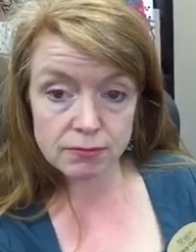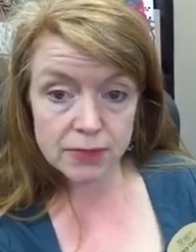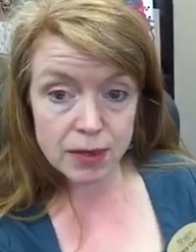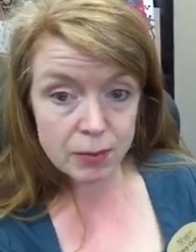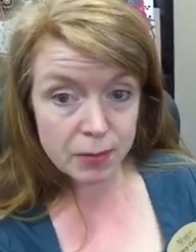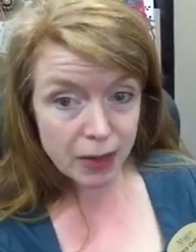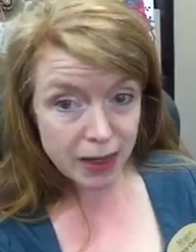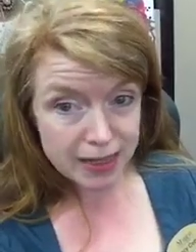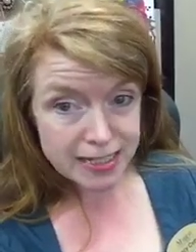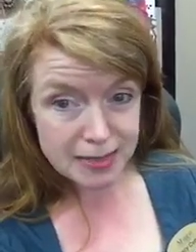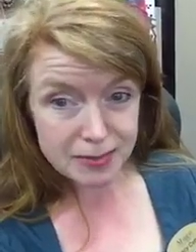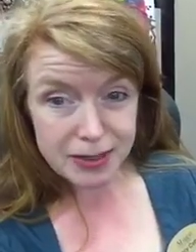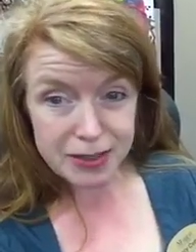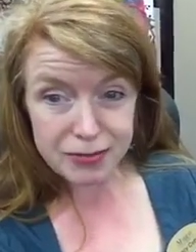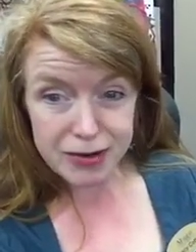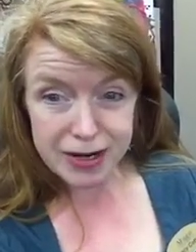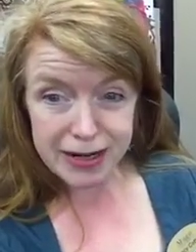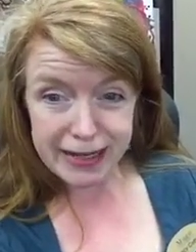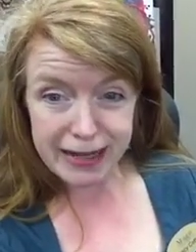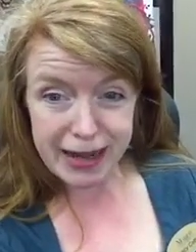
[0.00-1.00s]
them possibly
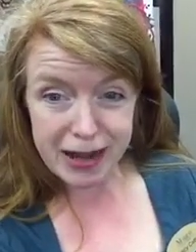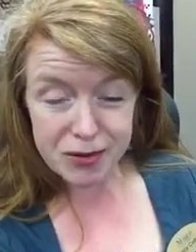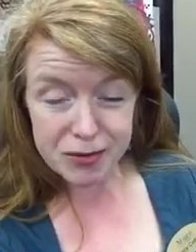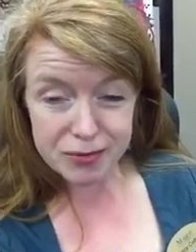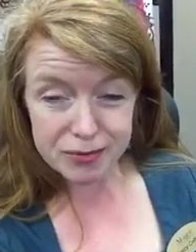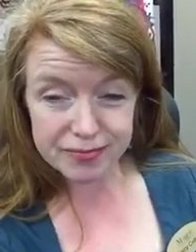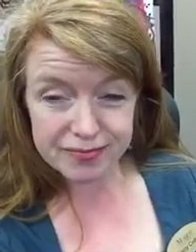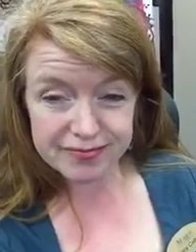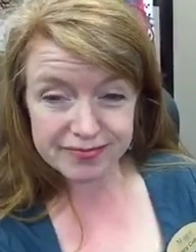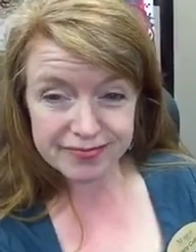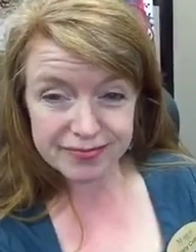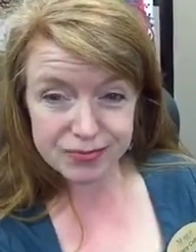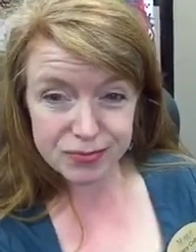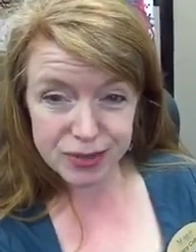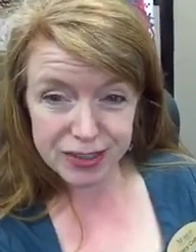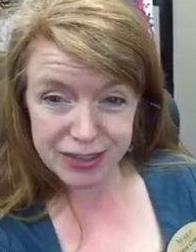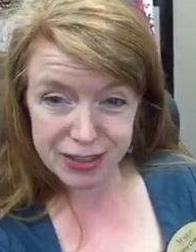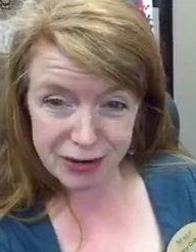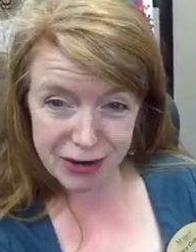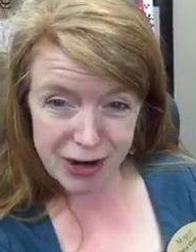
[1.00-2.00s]
running out
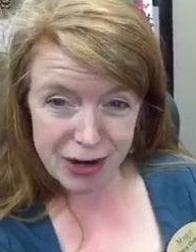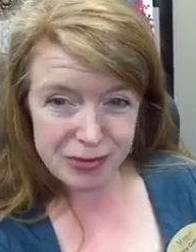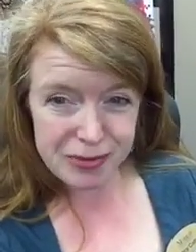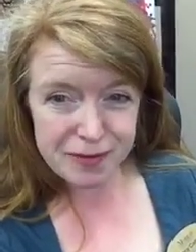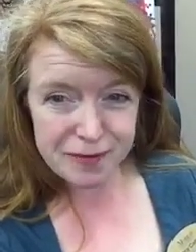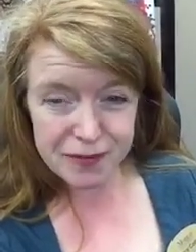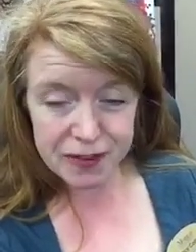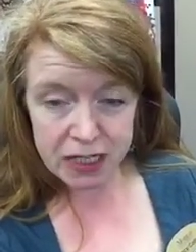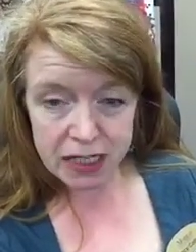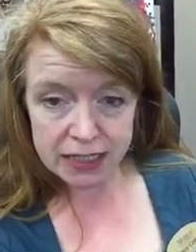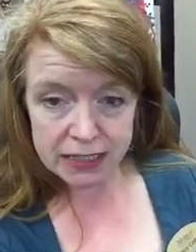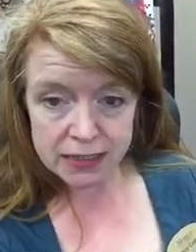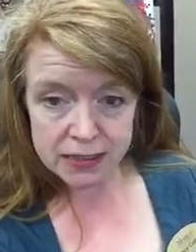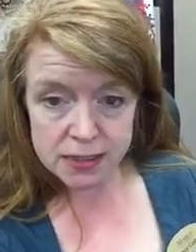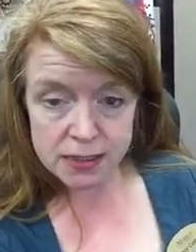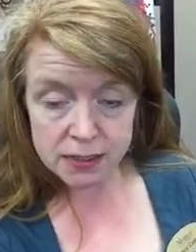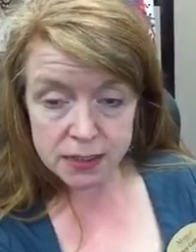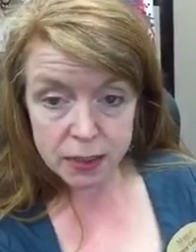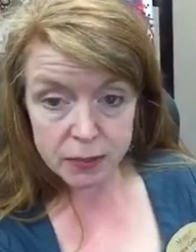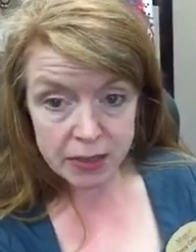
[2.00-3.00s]
with your own
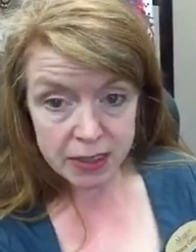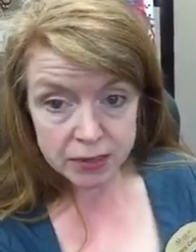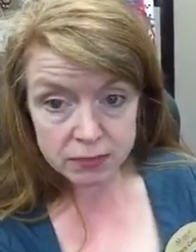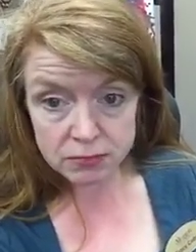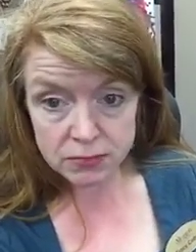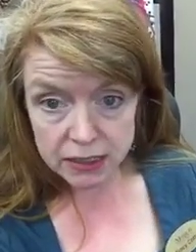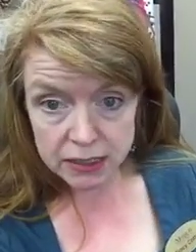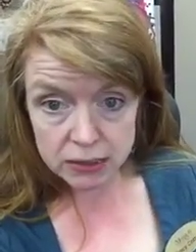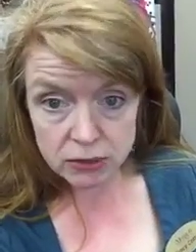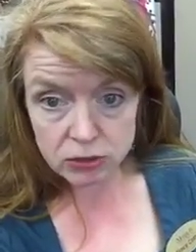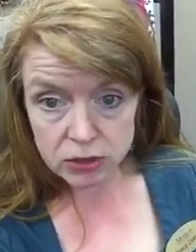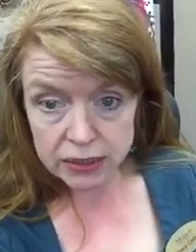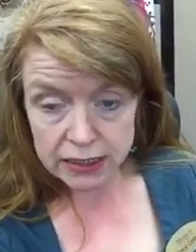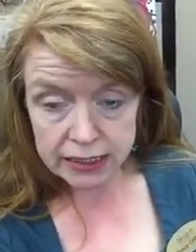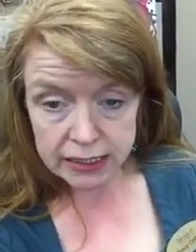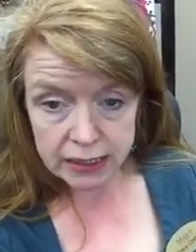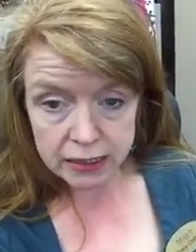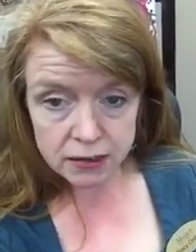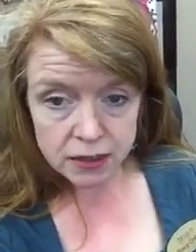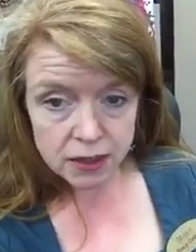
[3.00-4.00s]
funds. I mean,
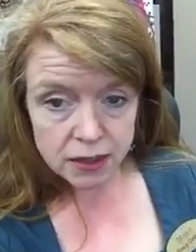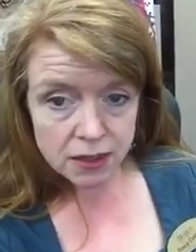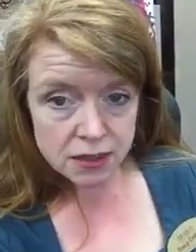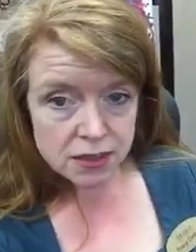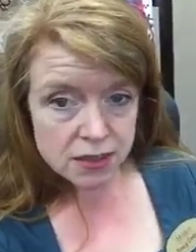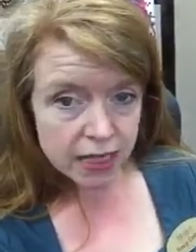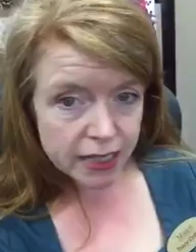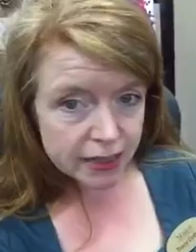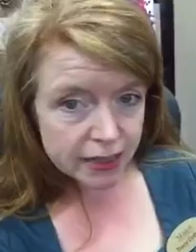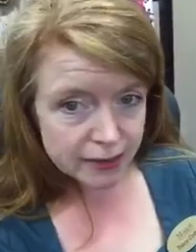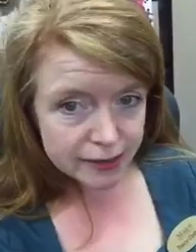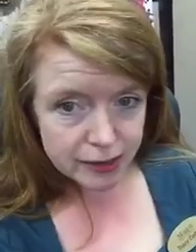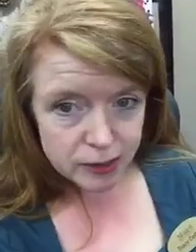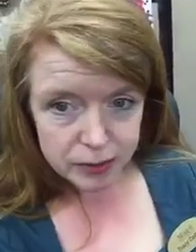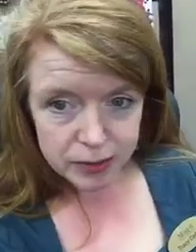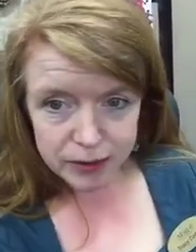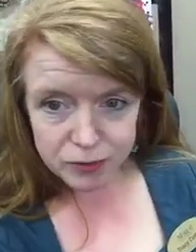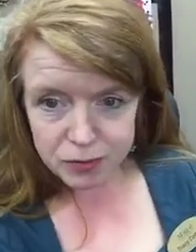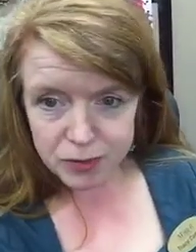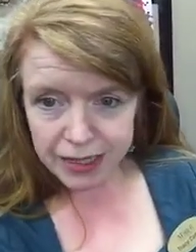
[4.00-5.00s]
literally taking a little
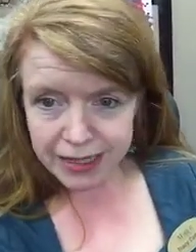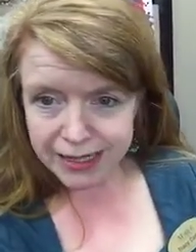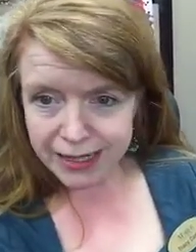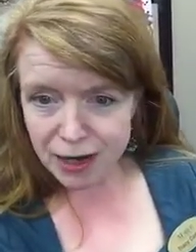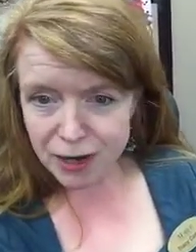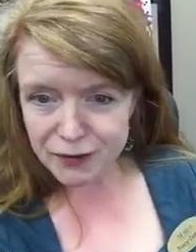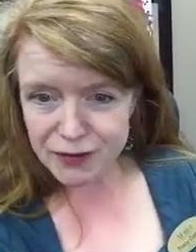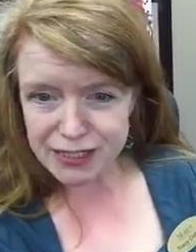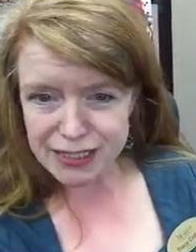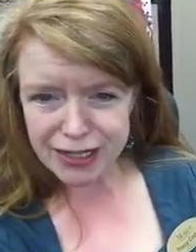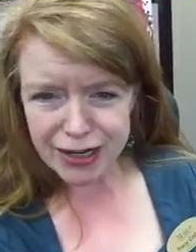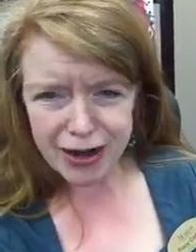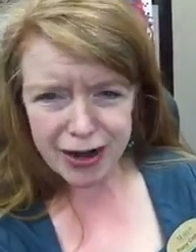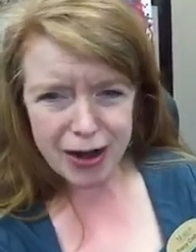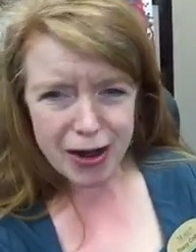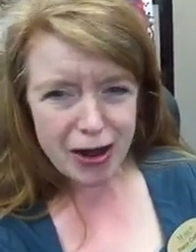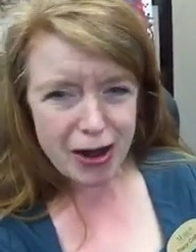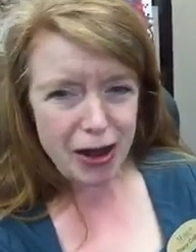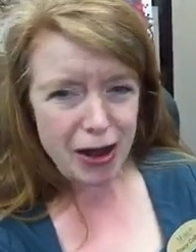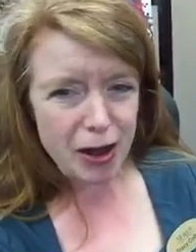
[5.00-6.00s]
bit of money off the
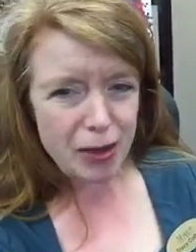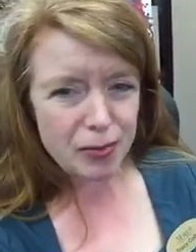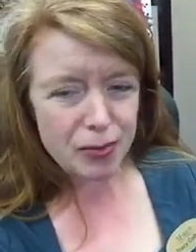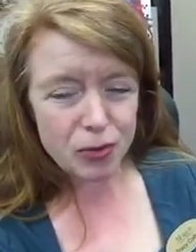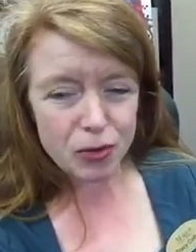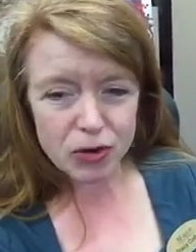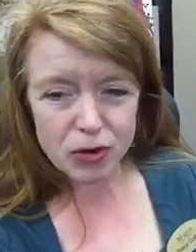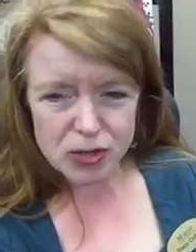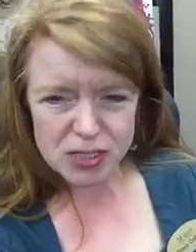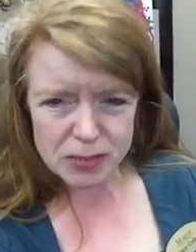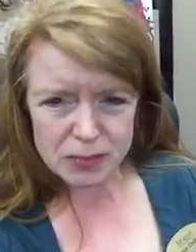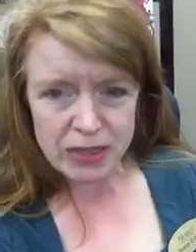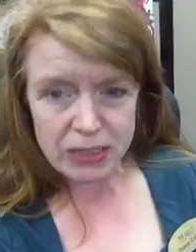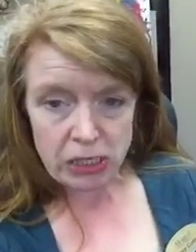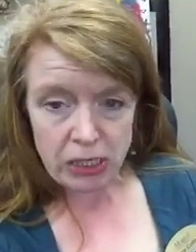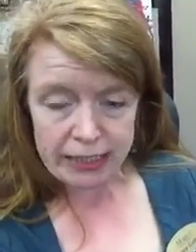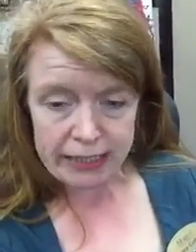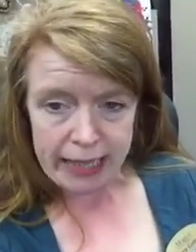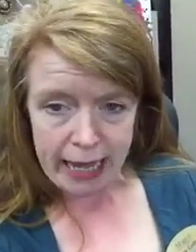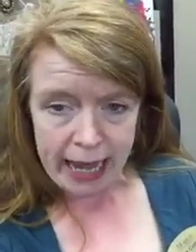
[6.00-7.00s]
top or something
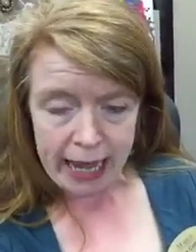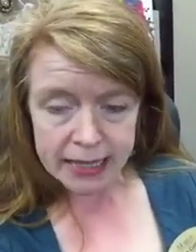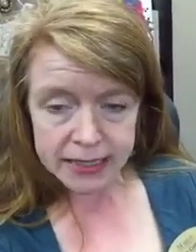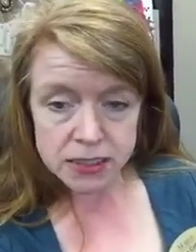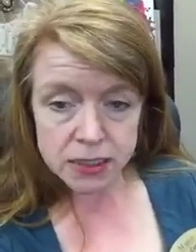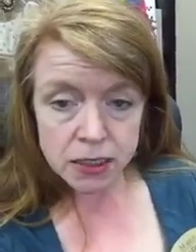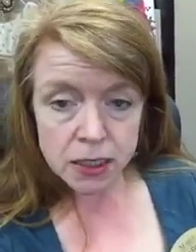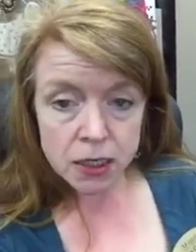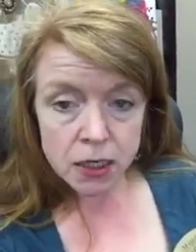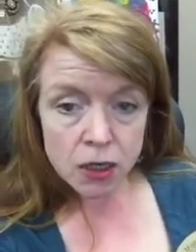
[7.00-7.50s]
like that.